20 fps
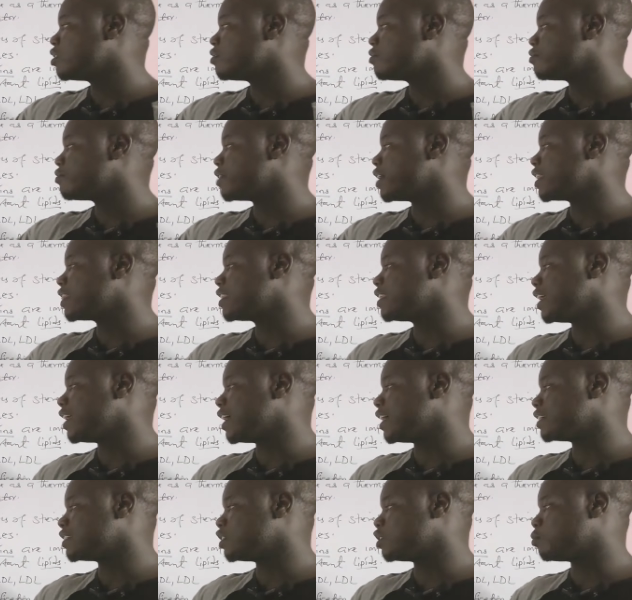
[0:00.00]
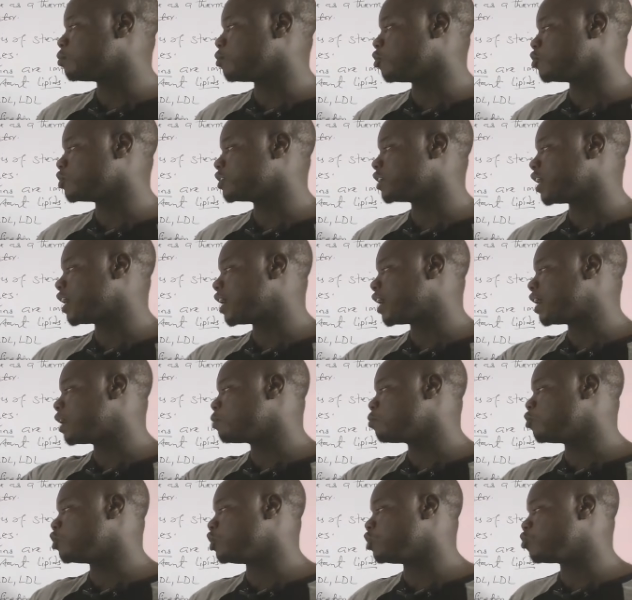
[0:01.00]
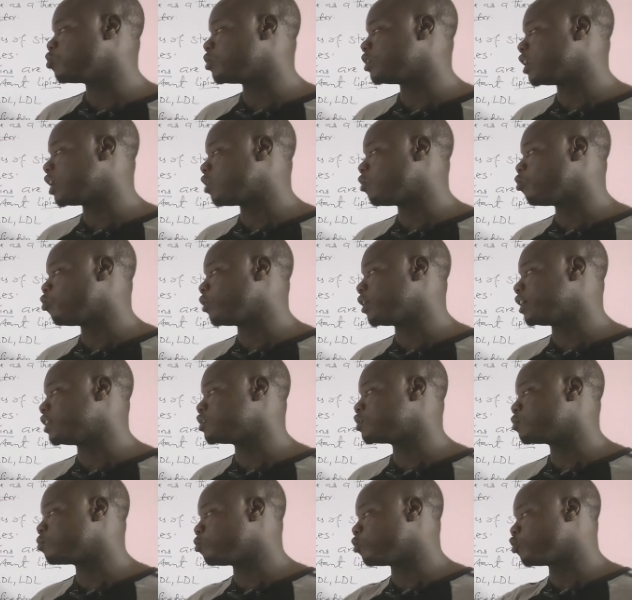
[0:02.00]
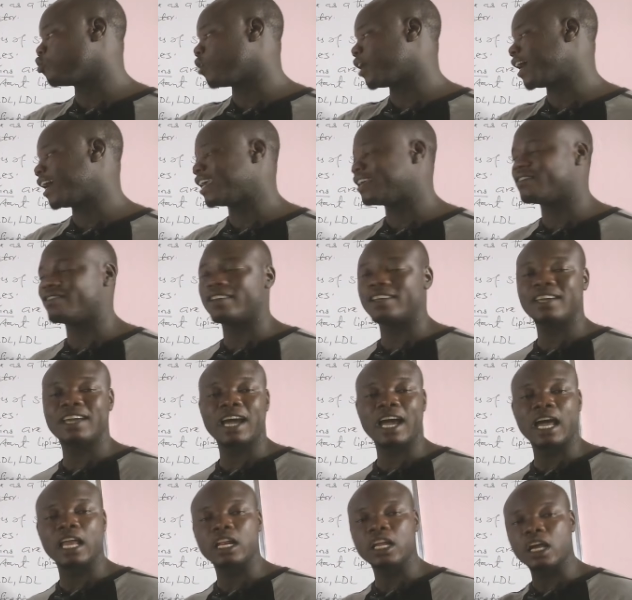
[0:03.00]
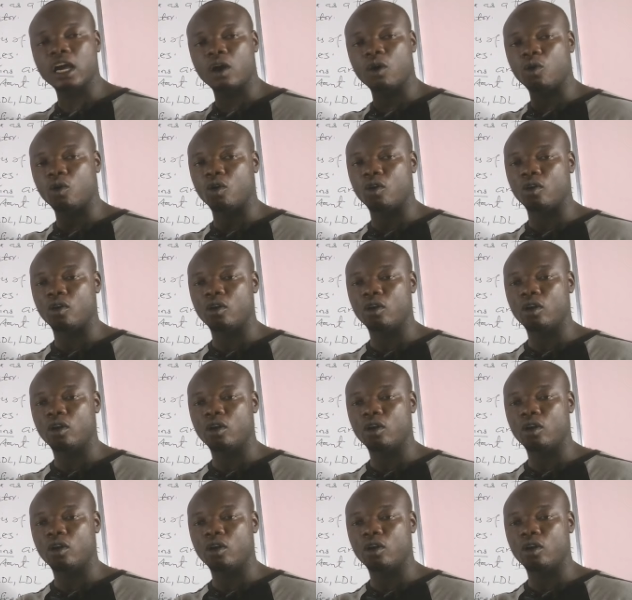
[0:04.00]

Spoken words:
fatty acid plus high molecular weight monohydric alcohol.